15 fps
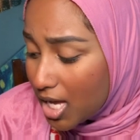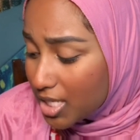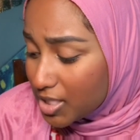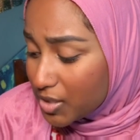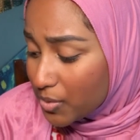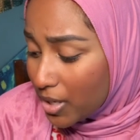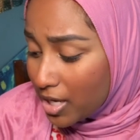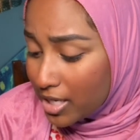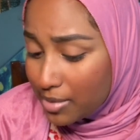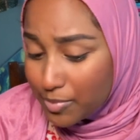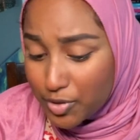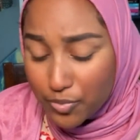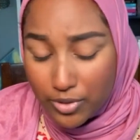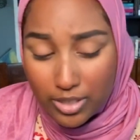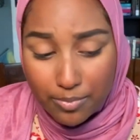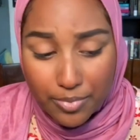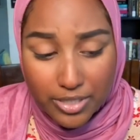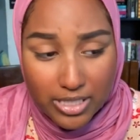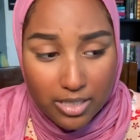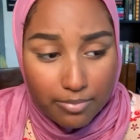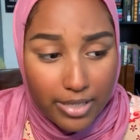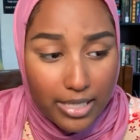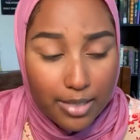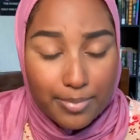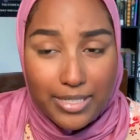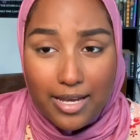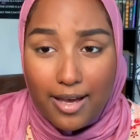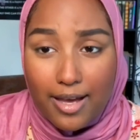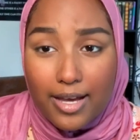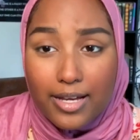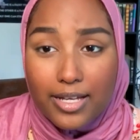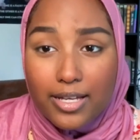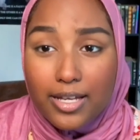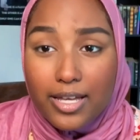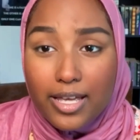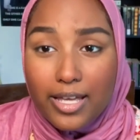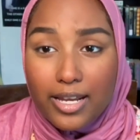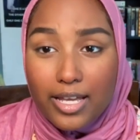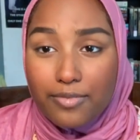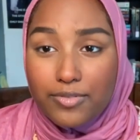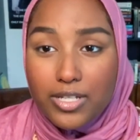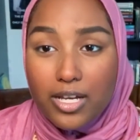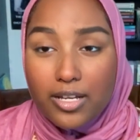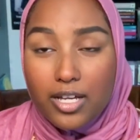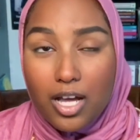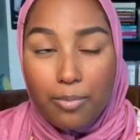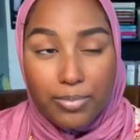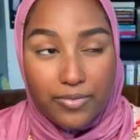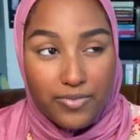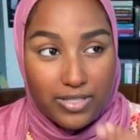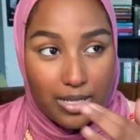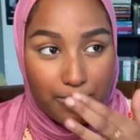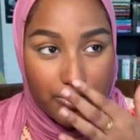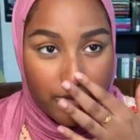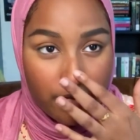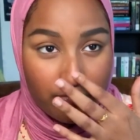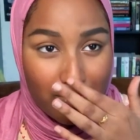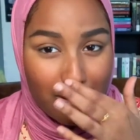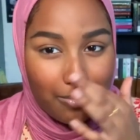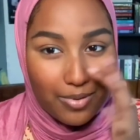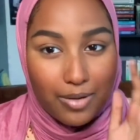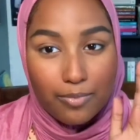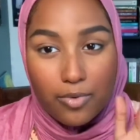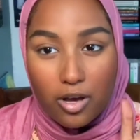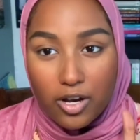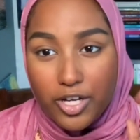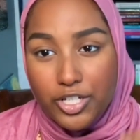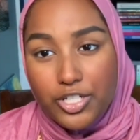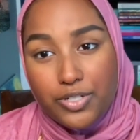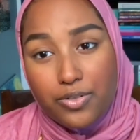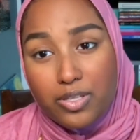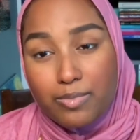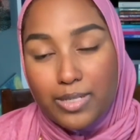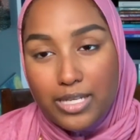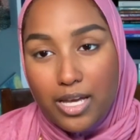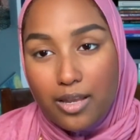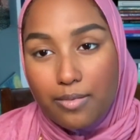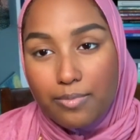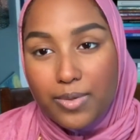So I am doing the books and makeup tag, and I've done a couple of steps so far, but I'm not going to do them again